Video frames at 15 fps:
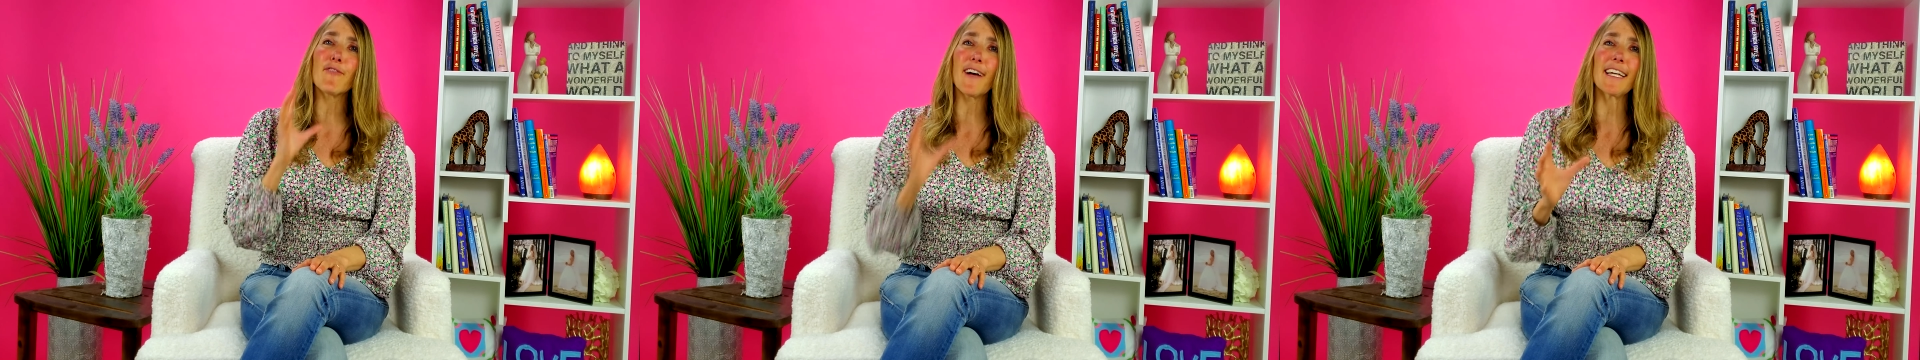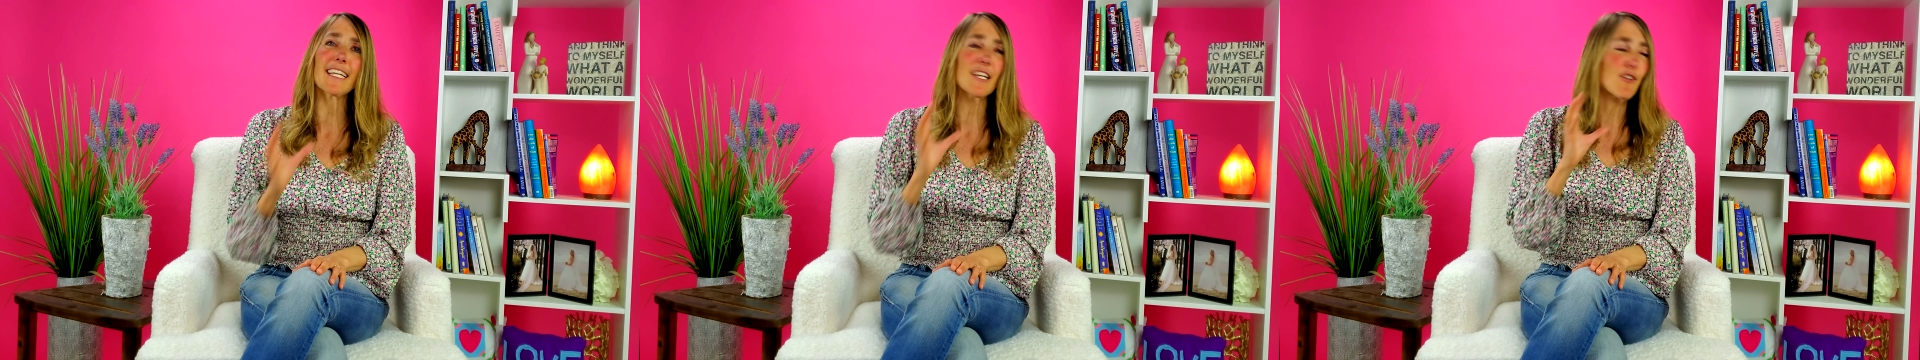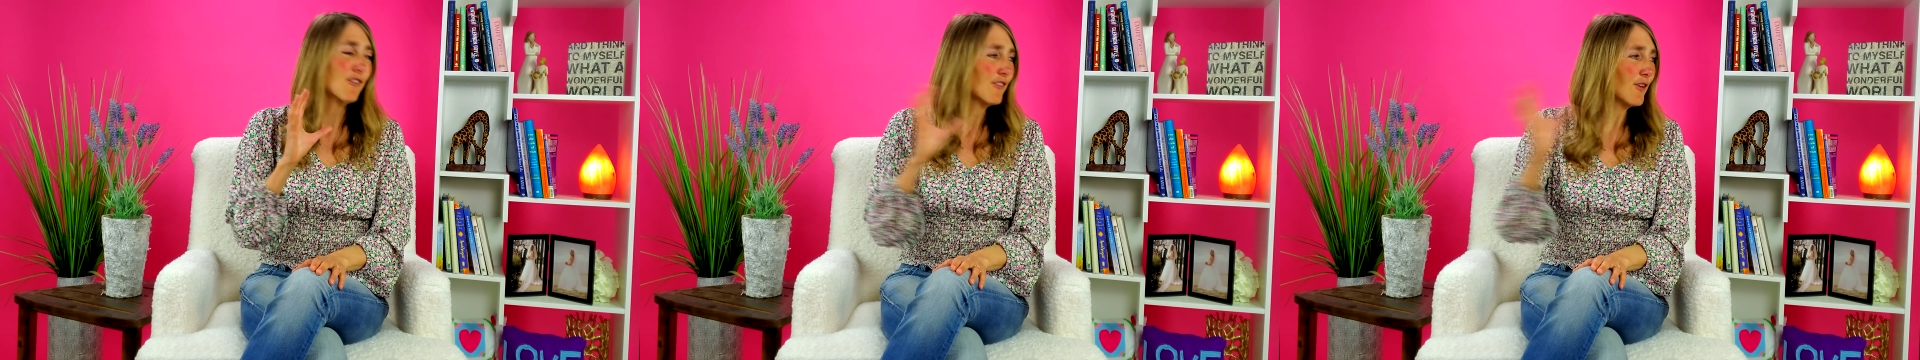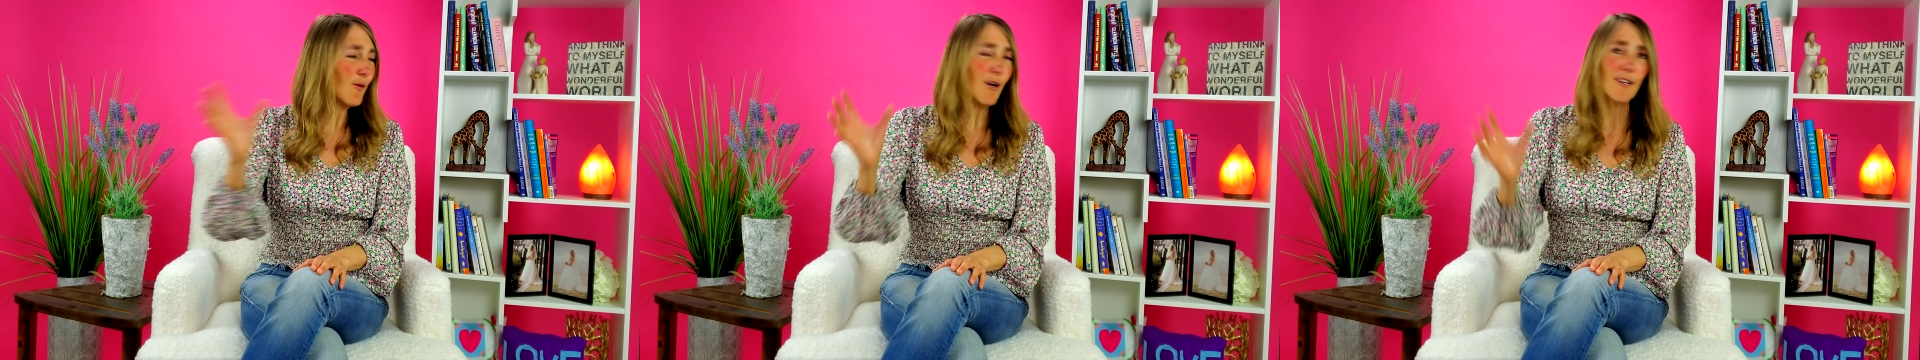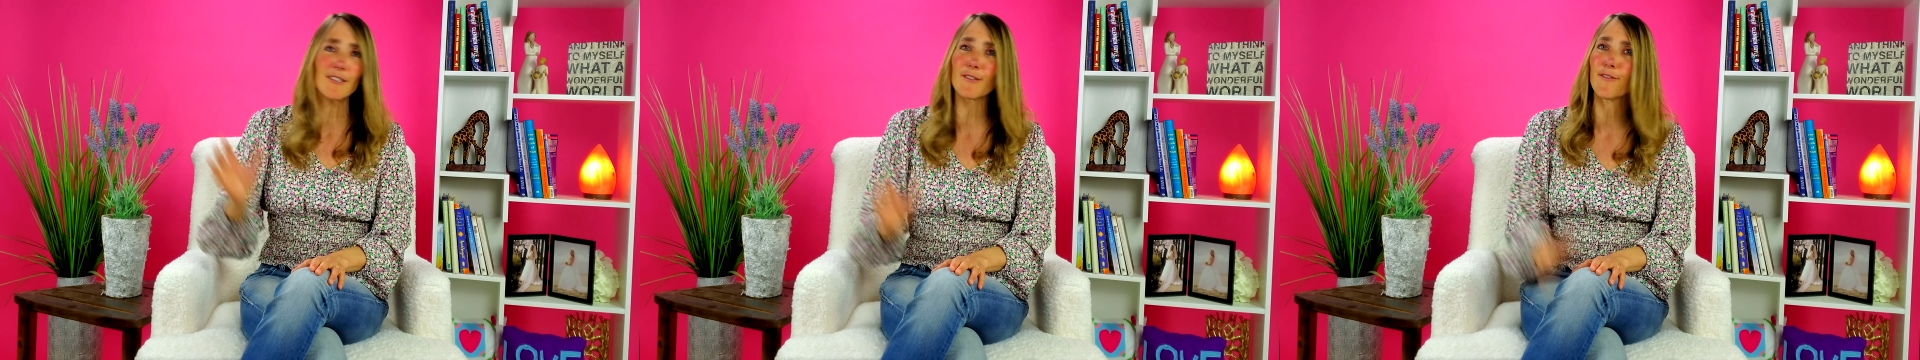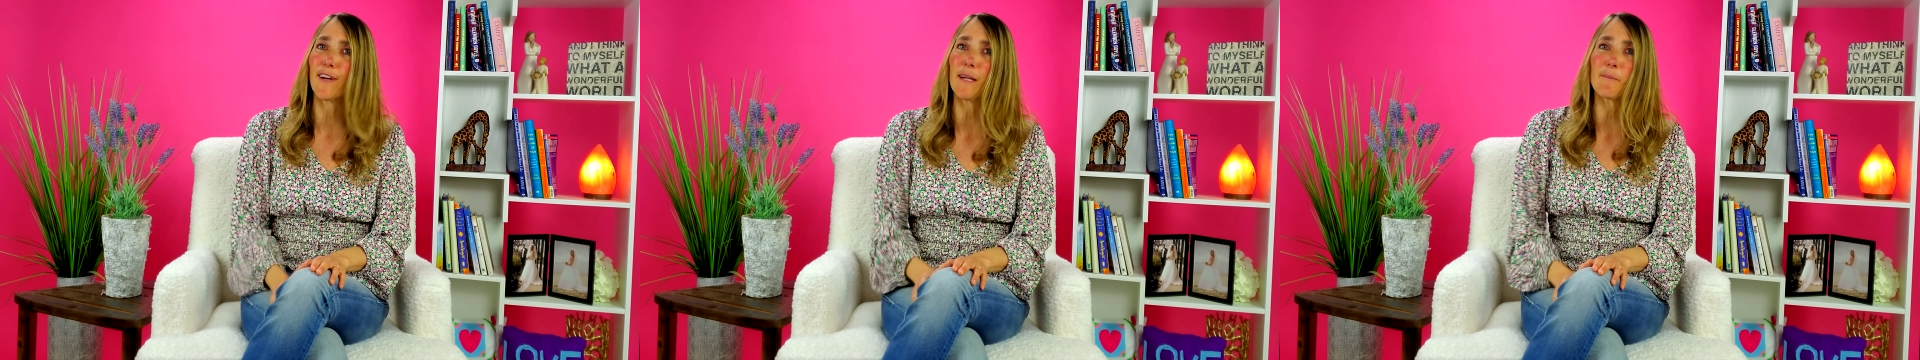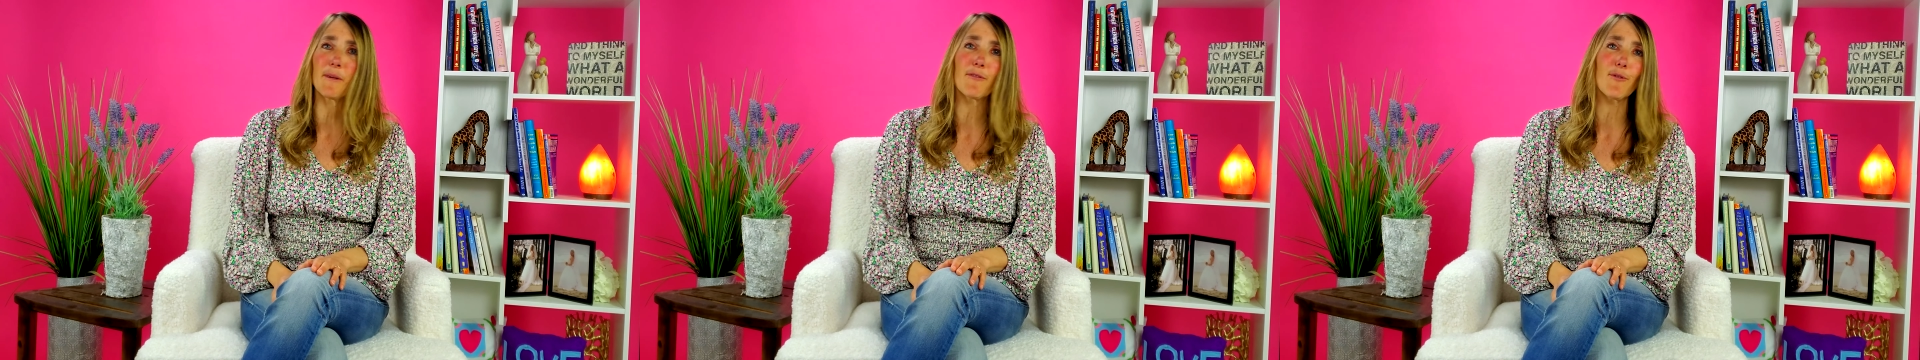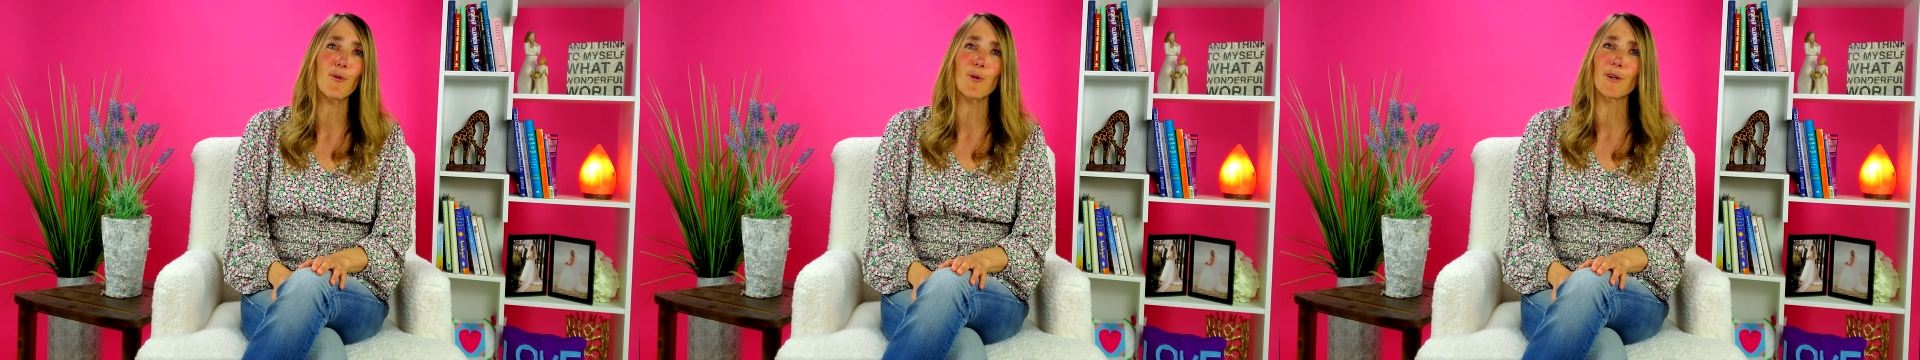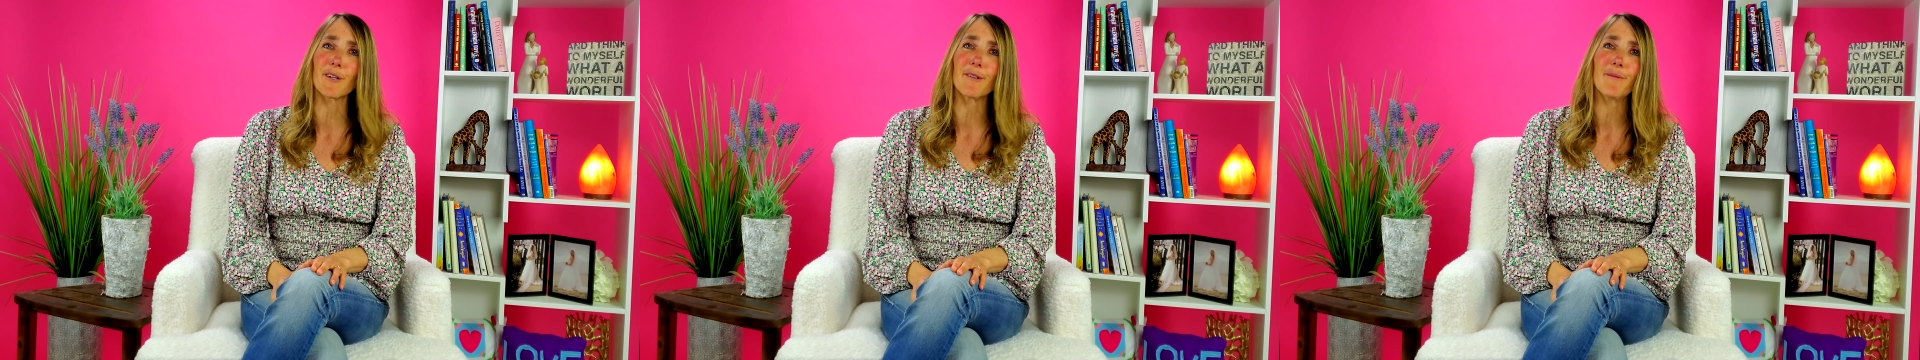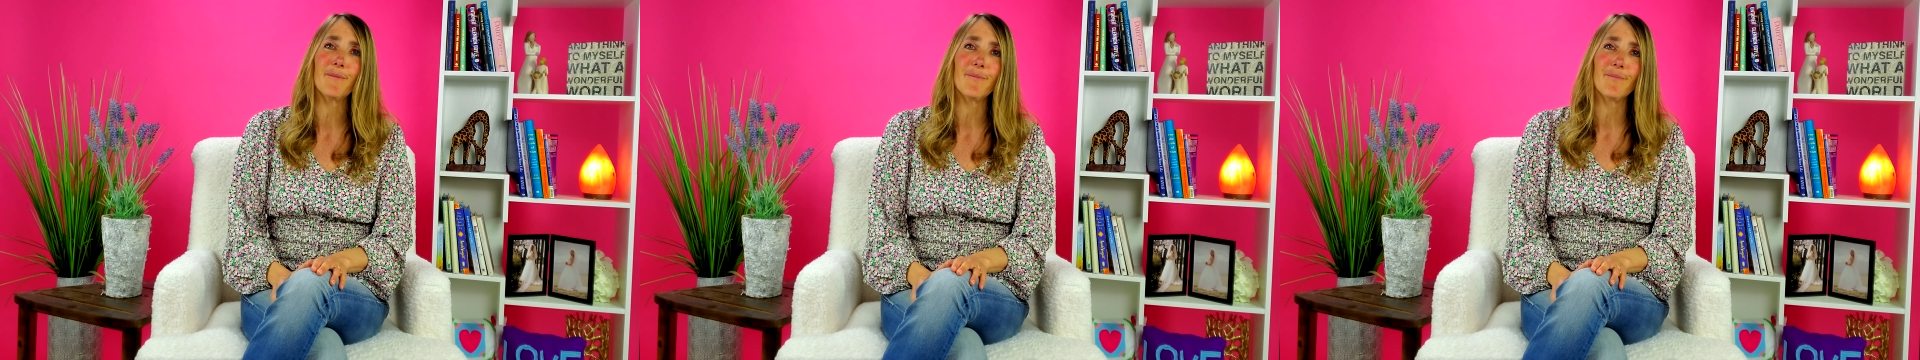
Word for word: fighting so hard to find before.